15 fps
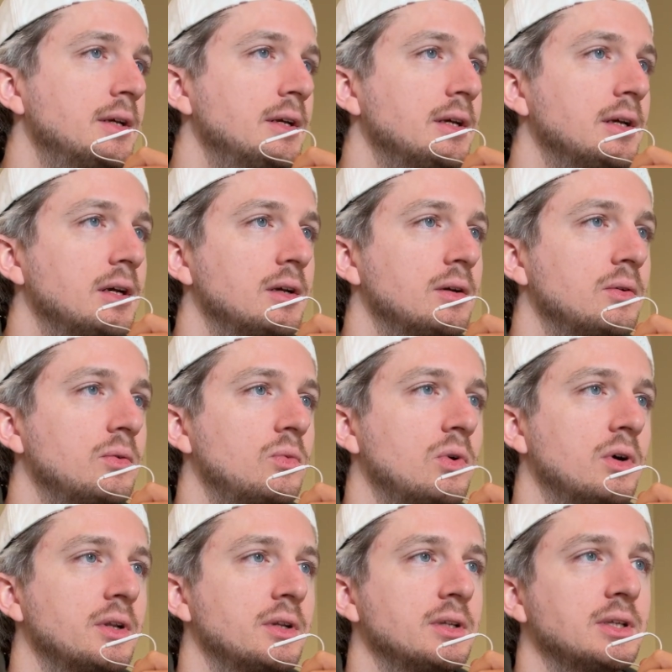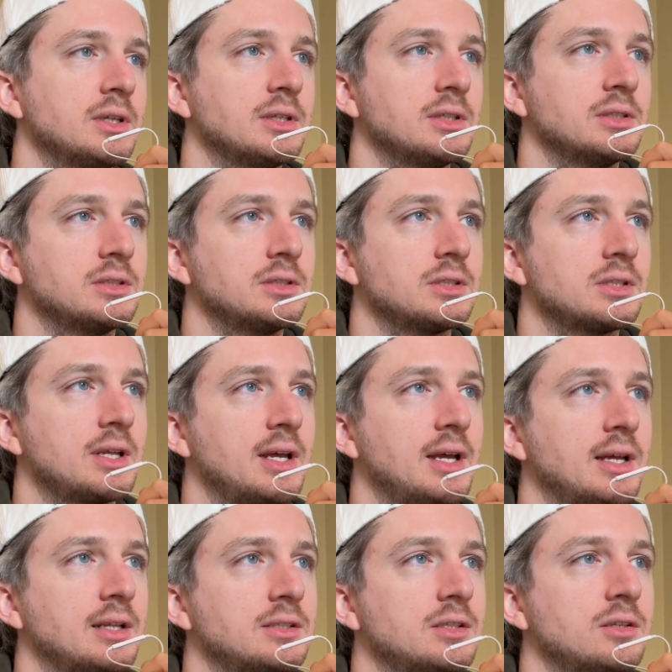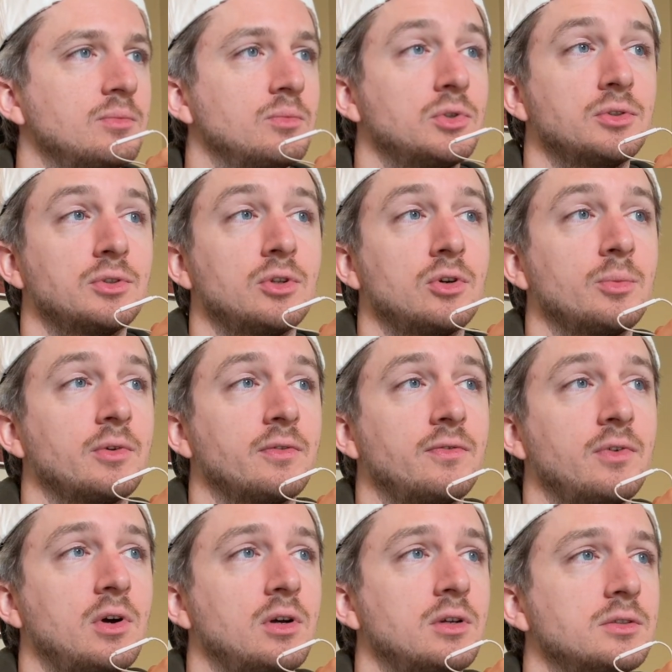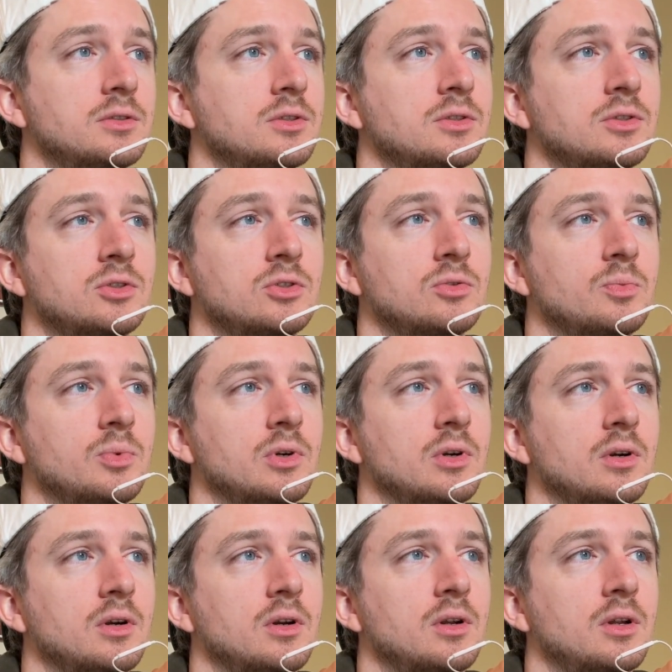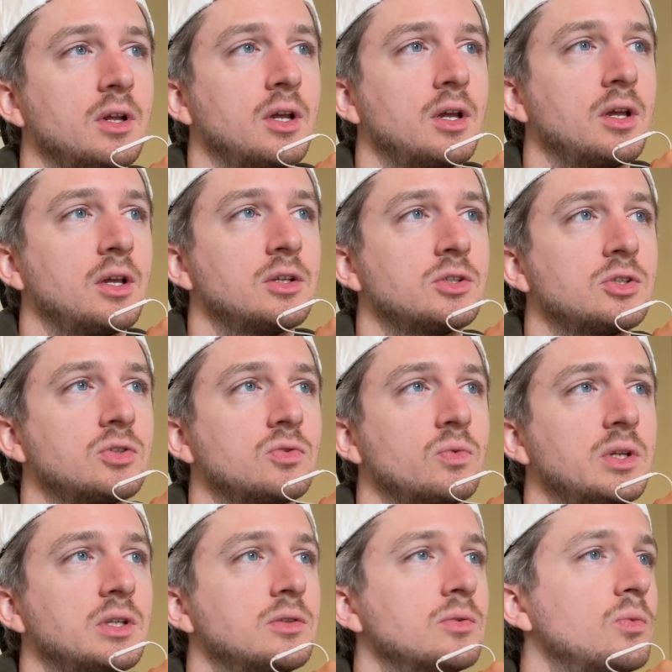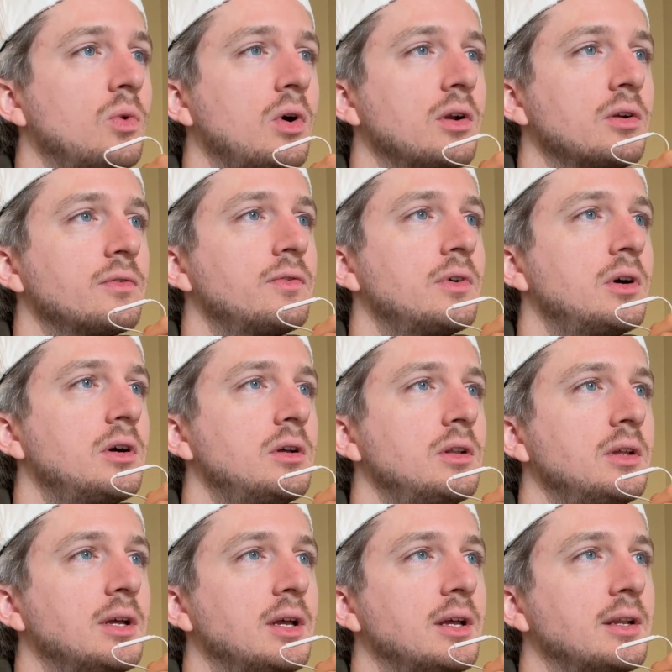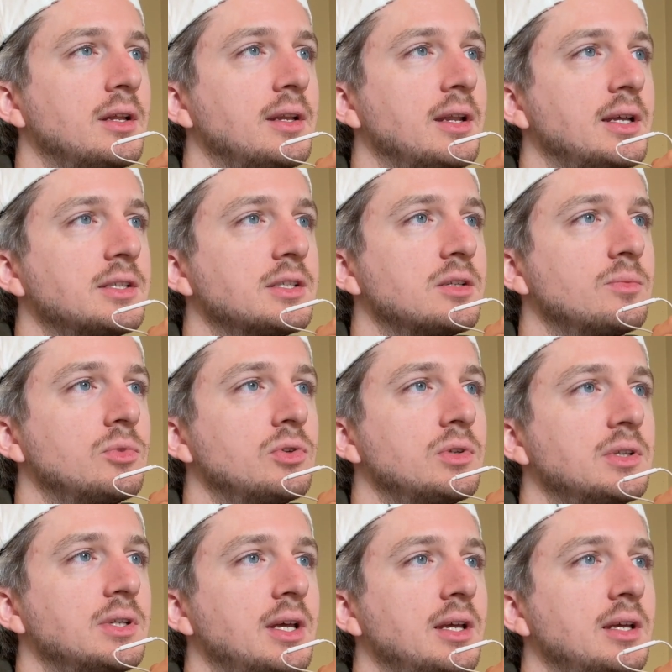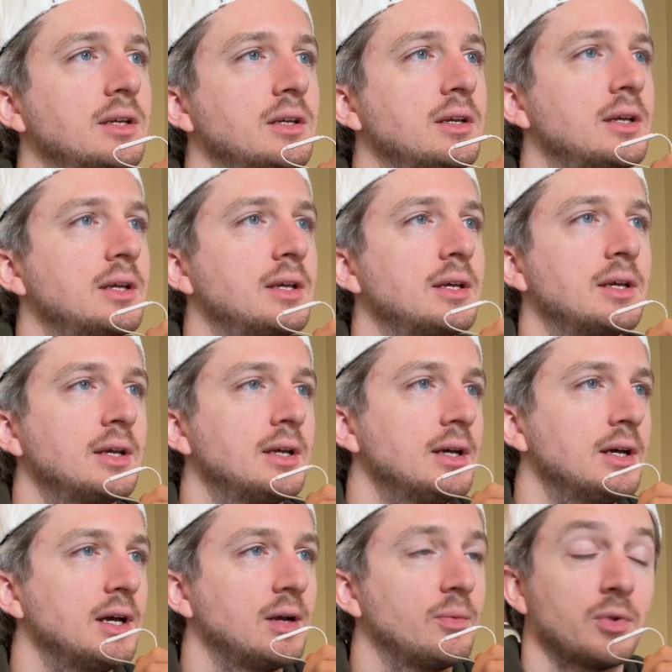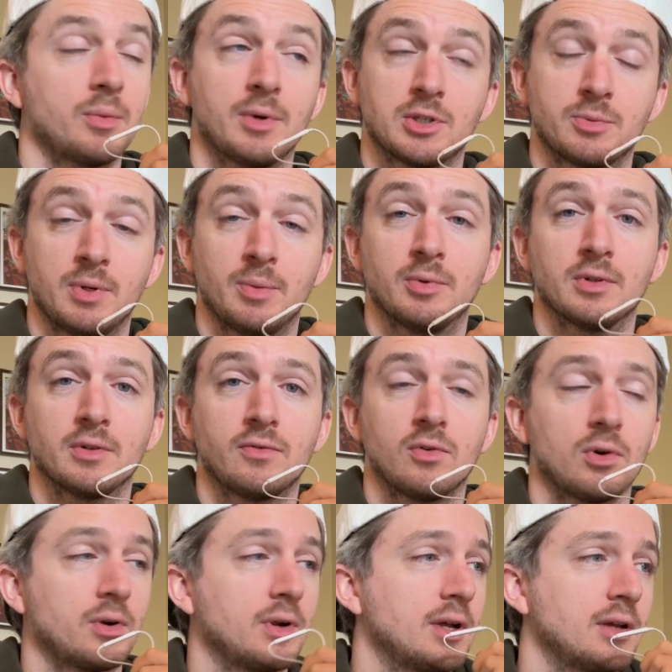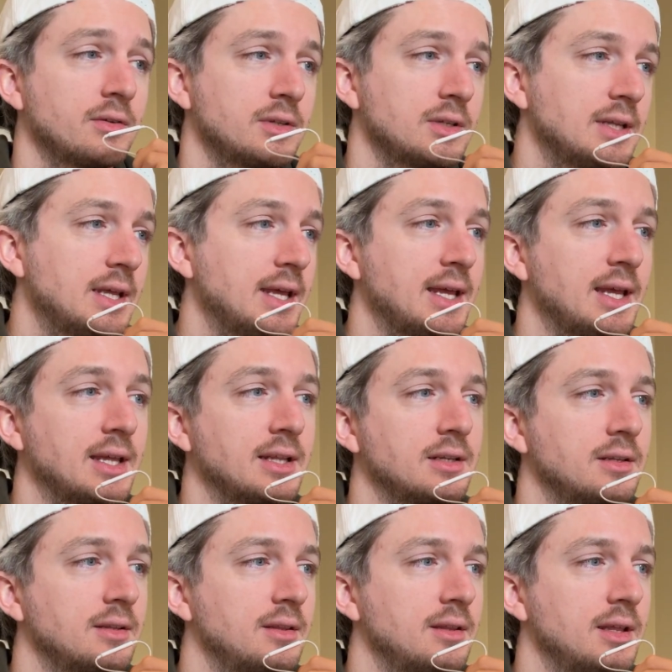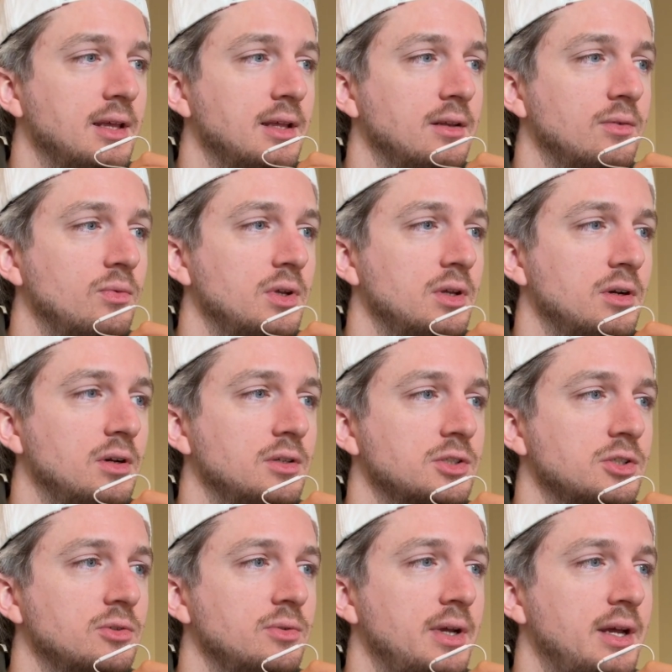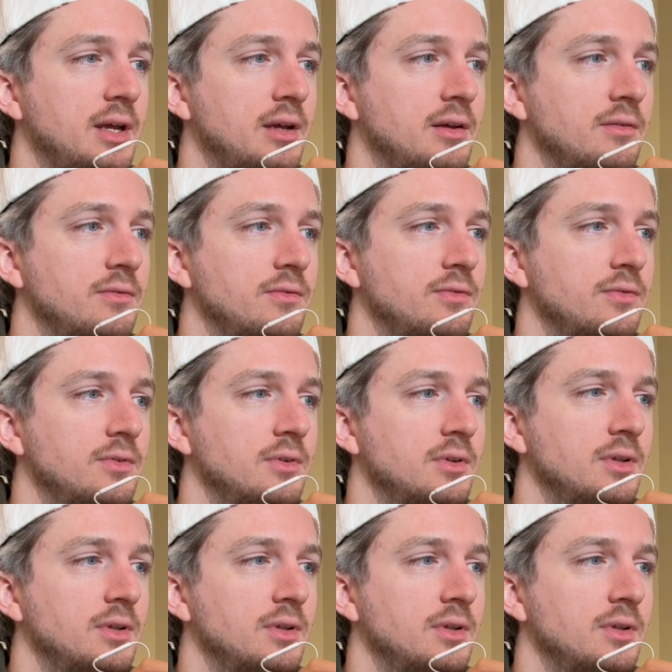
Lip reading: One is at Multnomah Falls, a super sweet waterfall on a nice and moody day, with a bunch of people in the foreground. And then we also have